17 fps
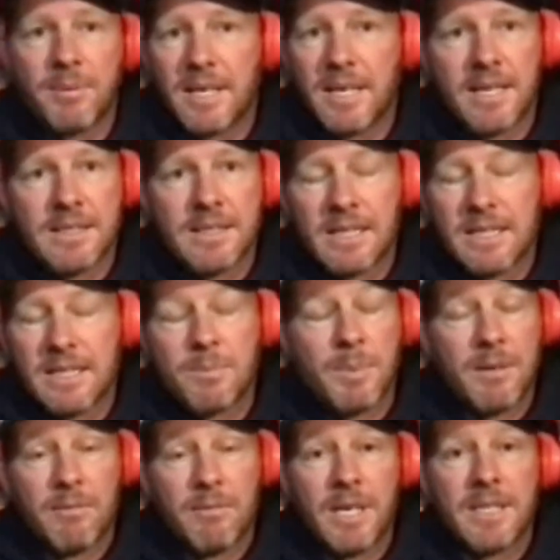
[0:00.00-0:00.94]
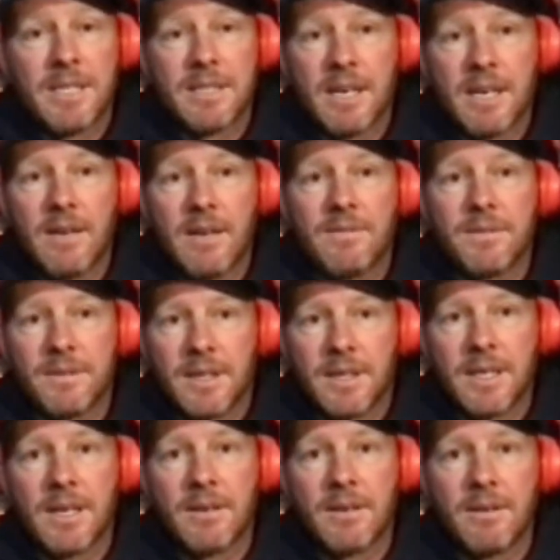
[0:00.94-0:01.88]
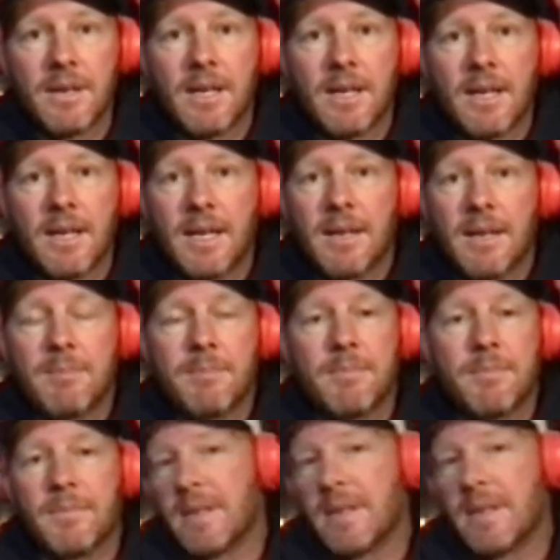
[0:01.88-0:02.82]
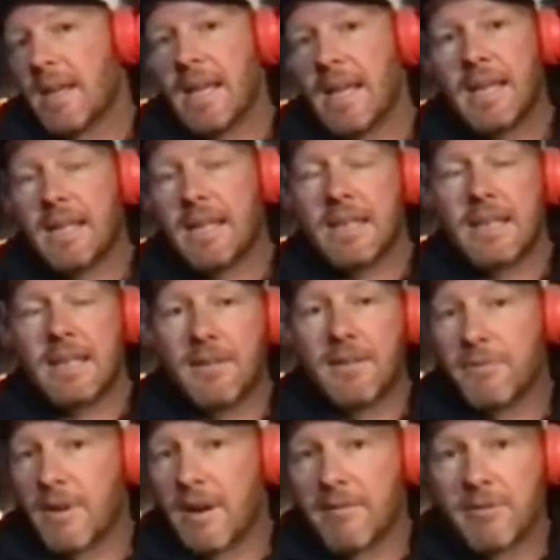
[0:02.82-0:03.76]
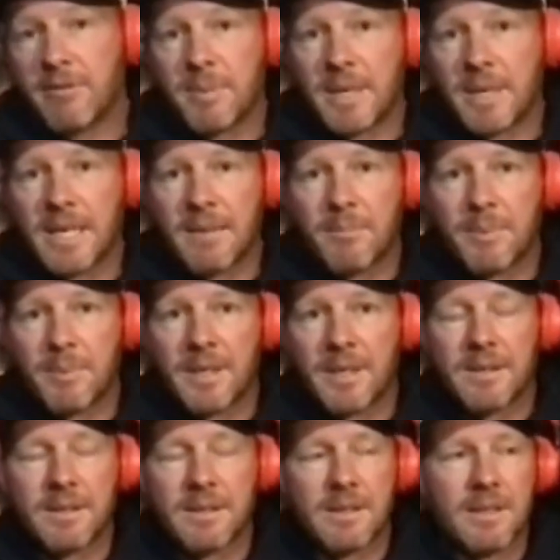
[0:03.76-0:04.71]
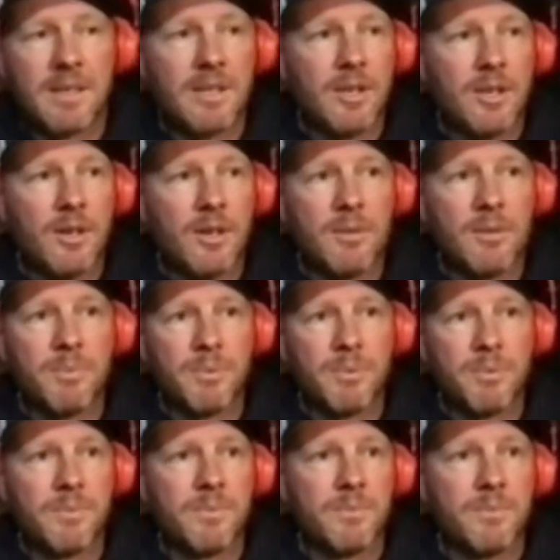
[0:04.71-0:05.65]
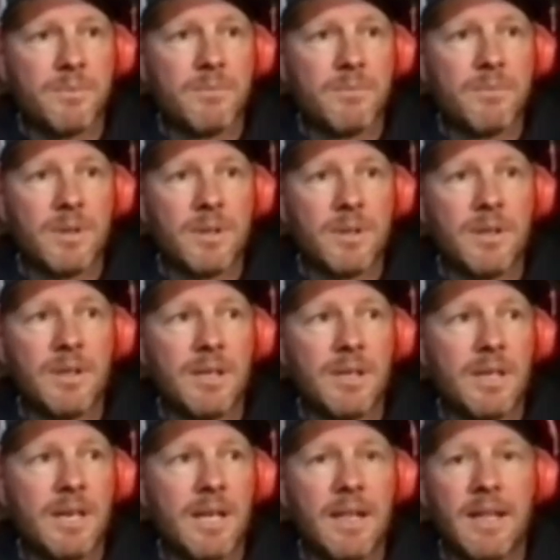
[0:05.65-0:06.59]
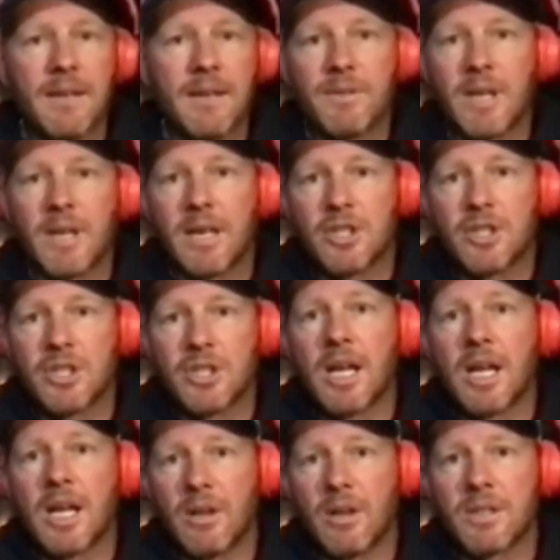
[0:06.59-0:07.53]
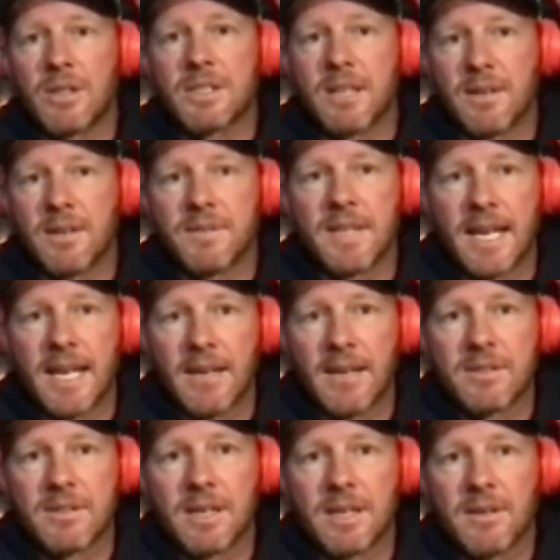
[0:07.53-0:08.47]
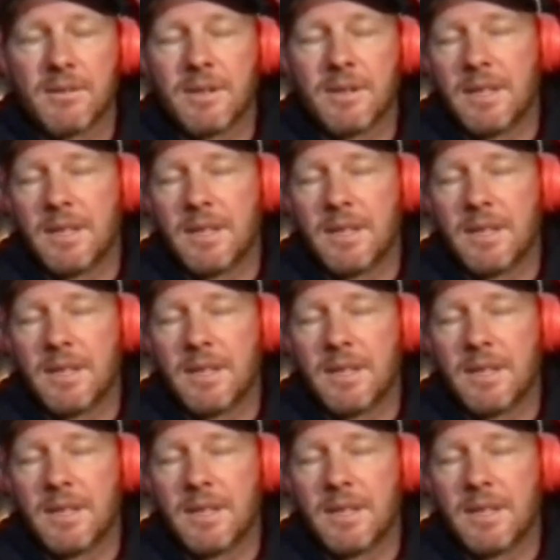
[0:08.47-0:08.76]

of years, it's been really tough, you know, for everybody. But Europe, you know, they've kind of shut a lot of stuff down. So